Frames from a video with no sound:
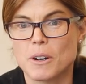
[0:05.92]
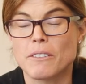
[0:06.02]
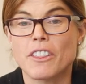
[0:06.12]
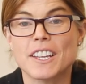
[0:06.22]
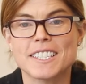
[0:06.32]
one
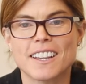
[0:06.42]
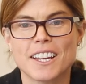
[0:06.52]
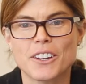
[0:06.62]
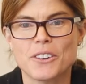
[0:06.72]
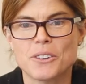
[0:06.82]
of the things I
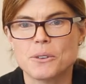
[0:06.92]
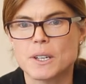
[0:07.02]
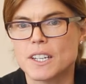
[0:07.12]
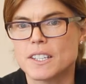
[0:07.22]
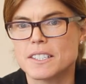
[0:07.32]
like to do
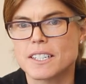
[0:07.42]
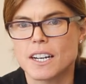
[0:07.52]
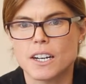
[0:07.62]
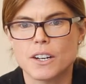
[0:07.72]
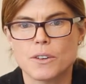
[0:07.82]
is
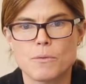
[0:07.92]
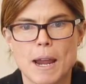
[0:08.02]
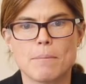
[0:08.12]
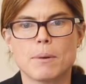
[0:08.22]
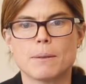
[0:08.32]
a
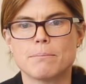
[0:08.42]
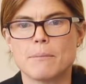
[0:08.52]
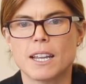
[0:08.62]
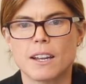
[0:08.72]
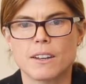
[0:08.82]
ramp up
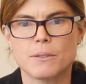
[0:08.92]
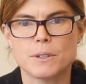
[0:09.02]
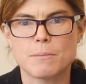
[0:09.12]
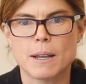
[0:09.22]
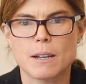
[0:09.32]
meeting.
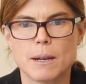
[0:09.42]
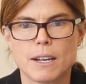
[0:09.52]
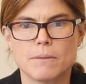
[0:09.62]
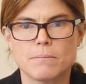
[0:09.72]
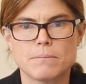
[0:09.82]
We spend
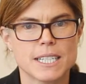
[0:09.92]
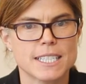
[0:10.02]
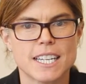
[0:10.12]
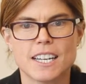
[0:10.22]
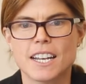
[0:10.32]
about
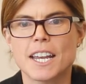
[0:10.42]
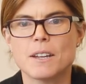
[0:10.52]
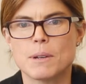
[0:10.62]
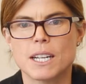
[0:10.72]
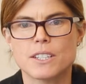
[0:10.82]
60 to
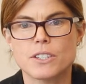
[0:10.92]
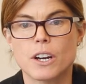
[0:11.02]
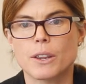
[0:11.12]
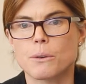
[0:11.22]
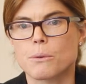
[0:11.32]
90 minutes
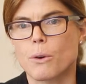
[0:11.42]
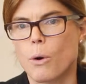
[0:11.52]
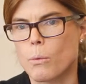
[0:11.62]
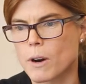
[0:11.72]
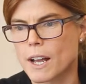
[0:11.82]
talking through the
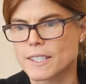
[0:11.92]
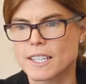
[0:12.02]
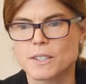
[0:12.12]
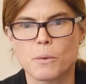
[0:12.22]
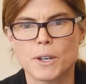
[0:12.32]
whole
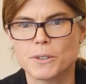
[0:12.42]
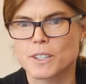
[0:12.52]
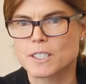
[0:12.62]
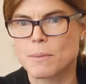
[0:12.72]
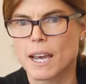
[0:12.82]
process and what to
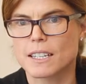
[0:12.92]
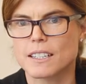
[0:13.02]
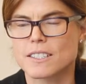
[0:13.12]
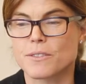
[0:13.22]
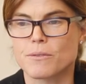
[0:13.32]

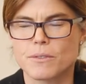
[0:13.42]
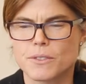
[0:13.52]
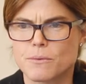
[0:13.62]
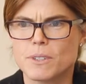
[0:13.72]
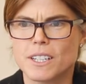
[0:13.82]
expect. It's, a,
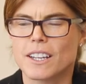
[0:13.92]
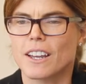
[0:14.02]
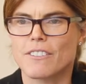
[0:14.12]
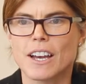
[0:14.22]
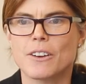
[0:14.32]
it's
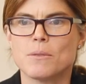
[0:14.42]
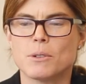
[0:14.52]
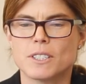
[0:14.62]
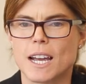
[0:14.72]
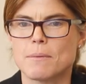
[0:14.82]
really a
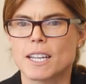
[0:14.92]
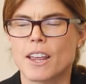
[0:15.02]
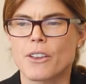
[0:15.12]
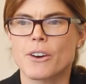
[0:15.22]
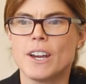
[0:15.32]
valuable time together.